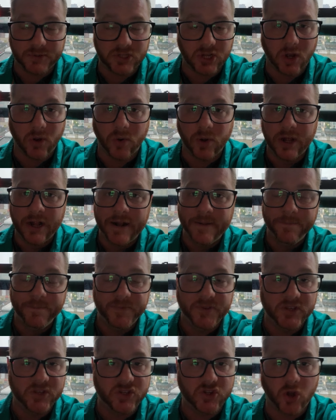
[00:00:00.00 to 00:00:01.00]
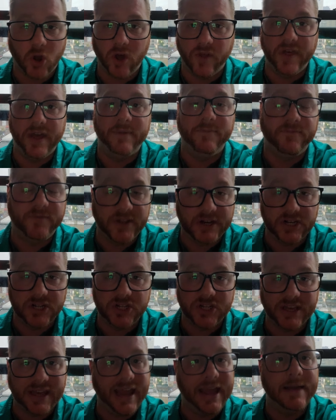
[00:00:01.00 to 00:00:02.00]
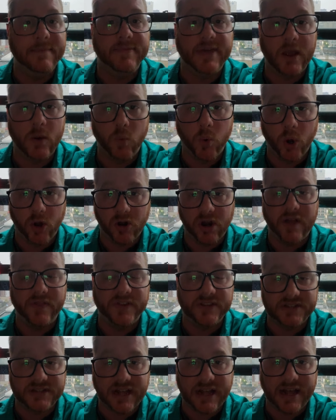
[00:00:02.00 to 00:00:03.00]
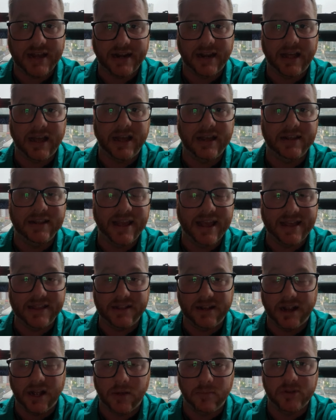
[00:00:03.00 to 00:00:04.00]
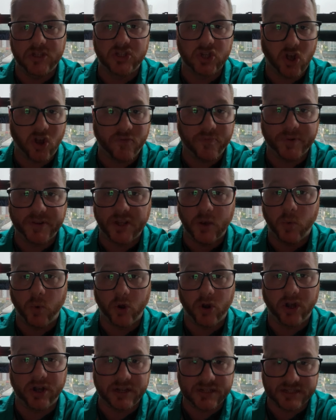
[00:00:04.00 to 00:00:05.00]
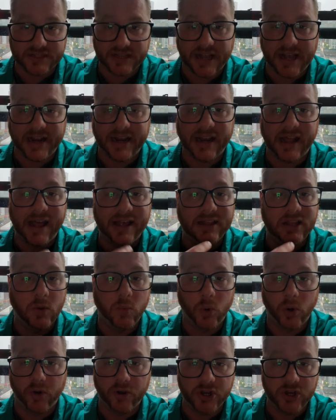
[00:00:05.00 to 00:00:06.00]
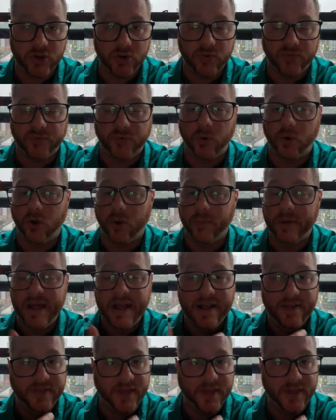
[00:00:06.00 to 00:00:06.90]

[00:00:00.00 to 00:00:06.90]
So you saw them finish the game. They were on the sideline. They had their helmets off, but they were on the sideline. They were in uniform.